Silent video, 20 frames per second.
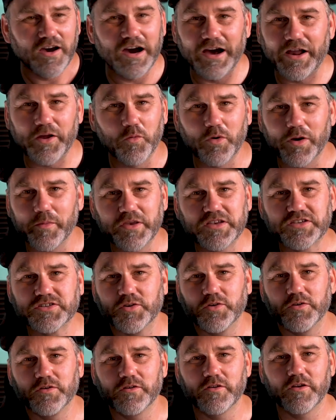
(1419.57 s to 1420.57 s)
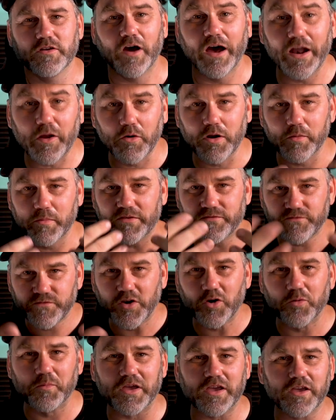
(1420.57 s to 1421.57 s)
I don't want to be shooting. I don't want to be
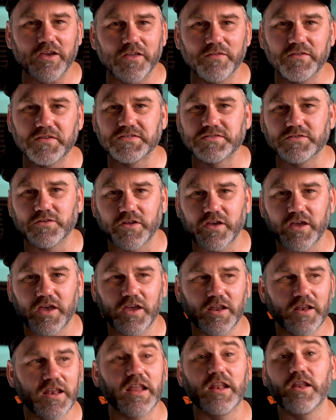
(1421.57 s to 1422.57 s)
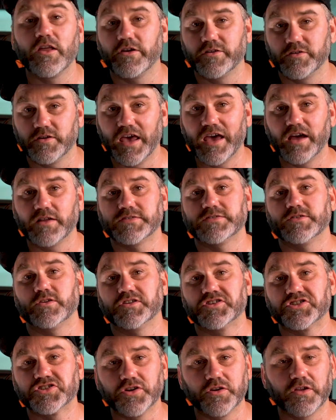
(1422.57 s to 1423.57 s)
filming in this sort of heat, let alone
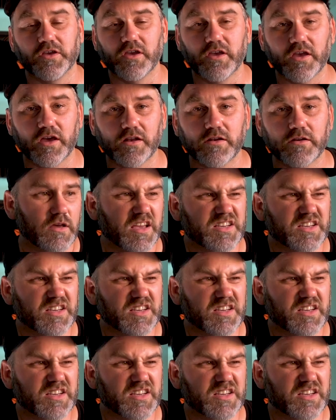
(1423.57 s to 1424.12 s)
outside shooting a gun.